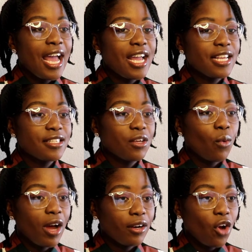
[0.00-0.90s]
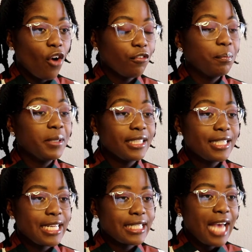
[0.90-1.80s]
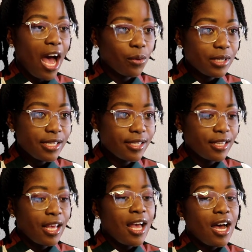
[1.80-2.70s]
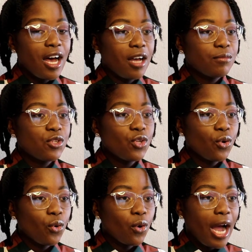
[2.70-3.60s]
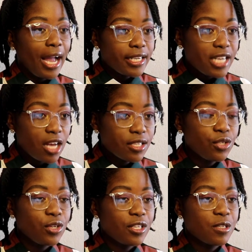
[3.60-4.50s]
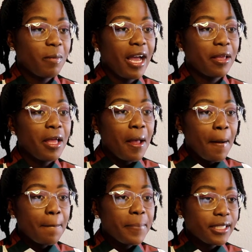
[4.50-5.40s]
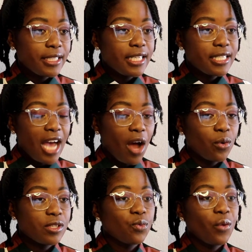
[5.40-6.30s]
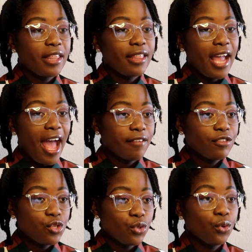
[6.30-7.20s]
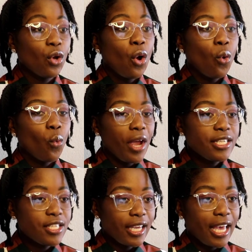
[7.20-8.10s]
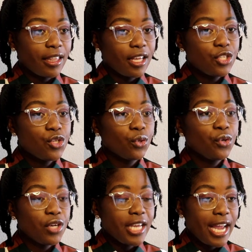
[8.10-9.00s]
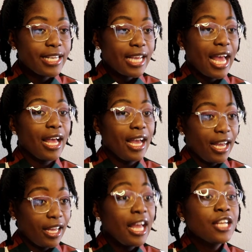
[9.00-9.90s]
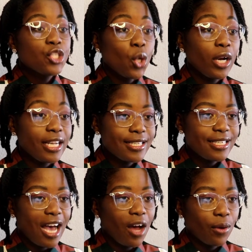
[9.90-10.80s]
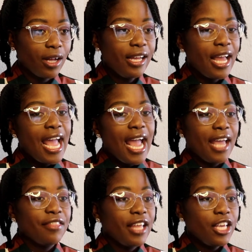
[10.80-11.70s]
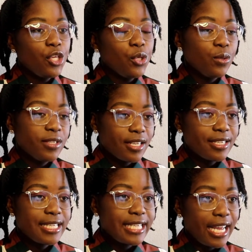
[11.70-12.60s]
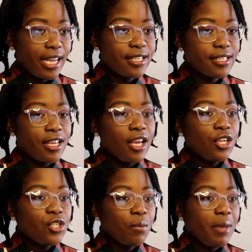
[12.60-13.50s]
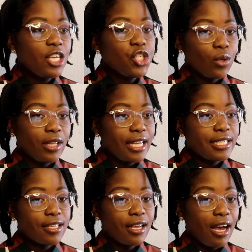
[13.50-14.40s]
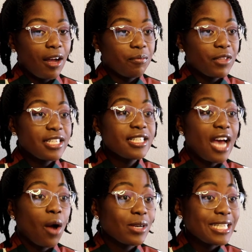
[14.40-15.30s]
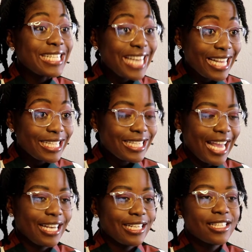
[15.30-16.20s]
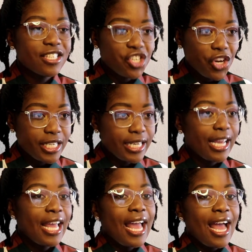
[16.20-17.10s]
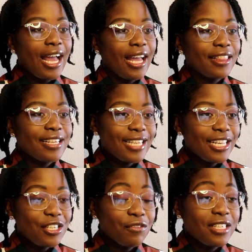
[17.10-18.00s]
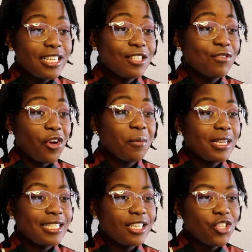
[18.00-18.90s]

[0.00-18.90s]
is the one of building towers. Um, so I task students by building towers where they have to work together to create a tallest tower and they use stakes to make sure that um, this tower stands and it's sturdy. Uh, this activity is very much